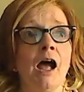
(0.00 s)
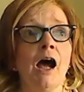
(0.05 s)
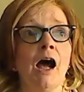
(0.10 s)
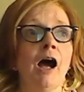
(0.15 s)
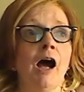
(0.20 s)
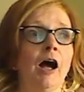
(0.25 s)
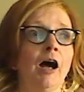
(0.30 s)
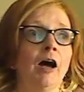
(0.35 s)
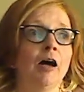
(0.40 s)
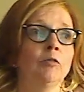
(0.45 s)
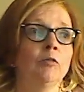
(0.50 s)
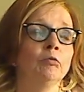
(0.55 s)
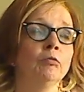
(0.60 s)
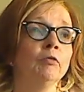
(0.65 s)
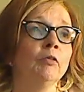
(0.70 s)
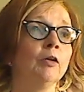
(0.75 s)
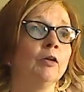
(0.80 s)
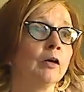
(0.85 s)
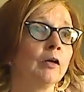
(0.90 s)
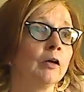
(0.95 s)

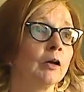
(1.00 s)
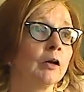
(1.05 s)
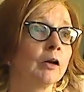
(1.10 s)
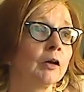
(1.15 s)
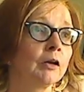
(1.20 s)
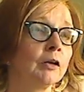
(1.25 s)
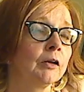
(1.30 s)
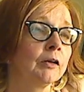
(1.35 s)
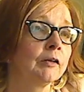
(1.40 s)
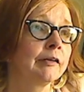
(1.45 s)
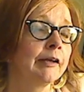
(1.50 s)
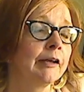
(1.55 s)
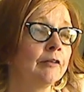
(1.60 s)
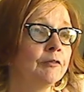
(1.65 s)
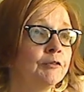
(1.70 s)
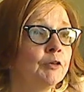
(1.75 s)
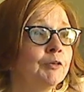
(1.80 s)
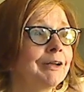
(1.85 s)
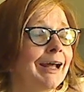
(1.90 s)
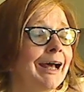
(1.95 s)
To give
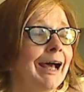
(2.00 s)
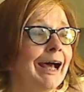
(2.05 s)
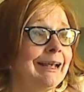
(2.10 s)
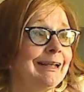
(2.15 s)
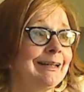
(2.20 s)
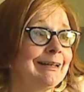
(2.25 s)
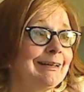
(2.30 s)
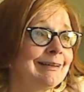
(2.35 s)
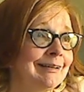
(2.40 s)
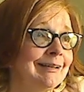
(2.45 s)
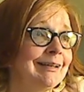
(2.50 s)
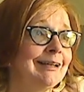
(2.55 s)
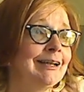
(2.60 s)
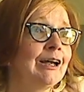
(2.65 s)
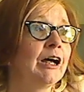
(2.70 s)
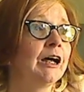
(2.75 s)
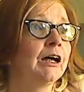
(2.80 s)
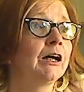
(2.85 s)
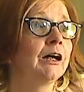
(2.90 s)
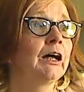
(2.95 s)
you an
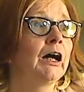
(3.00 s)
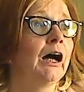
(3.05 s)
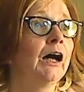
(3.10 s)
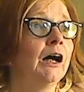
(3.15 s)
idea,